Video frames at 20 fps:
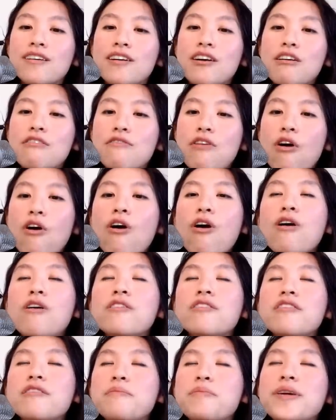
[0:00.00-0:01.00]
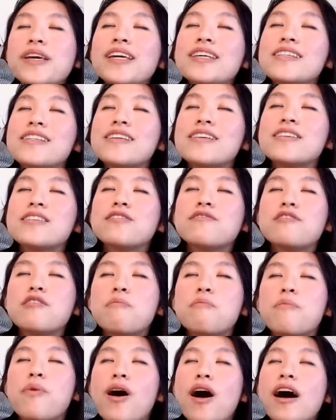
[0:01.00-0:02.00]
of all the pieces of the
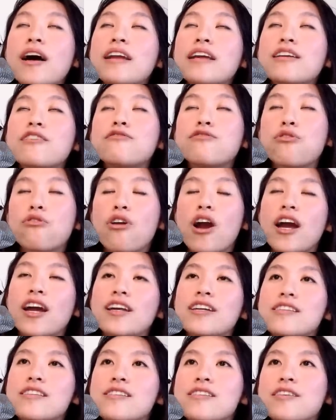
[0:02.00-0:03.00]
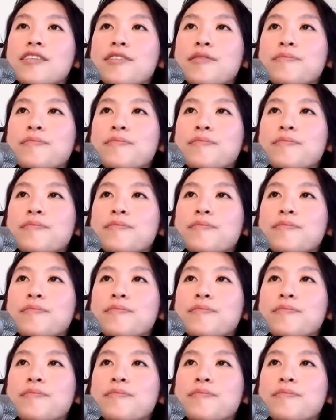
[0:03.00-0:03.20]
body of Christ